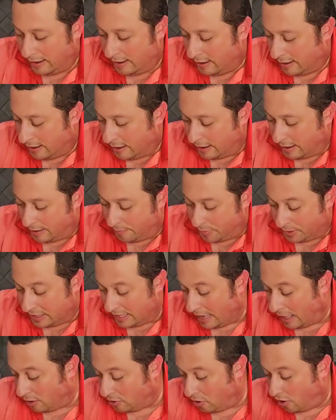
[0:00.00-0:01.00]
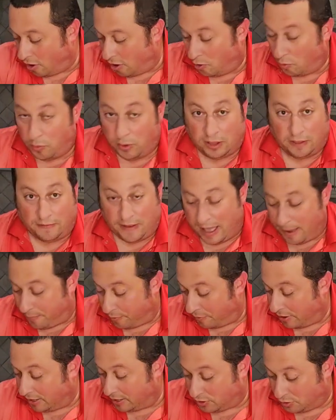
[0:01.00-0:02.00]
but the alcohol will
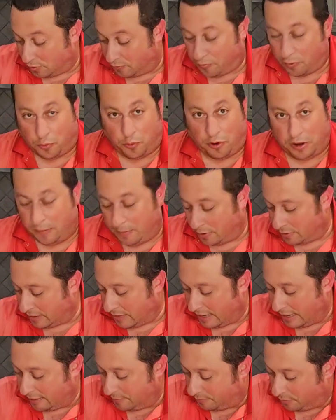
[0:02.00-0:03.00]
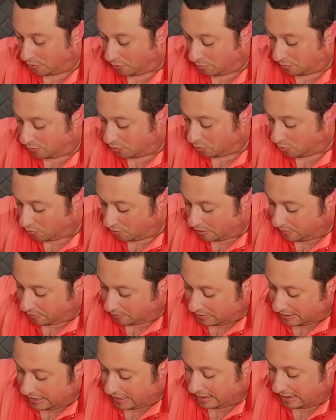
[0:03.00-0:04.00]
evaporate. So if we're worried about that, don't worry about
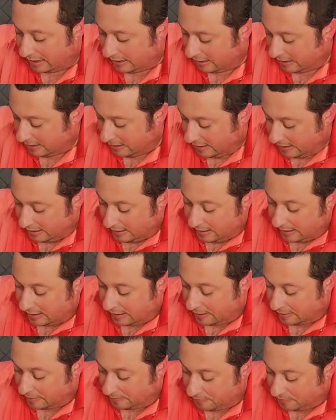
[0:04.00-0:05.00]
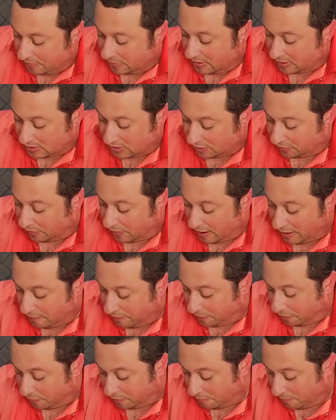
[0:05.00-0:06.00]
that. This is fine
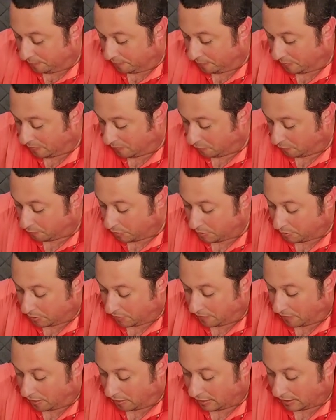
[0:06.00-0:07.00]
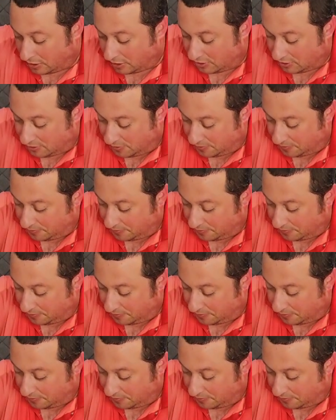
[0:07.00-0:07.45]
for people of all ages.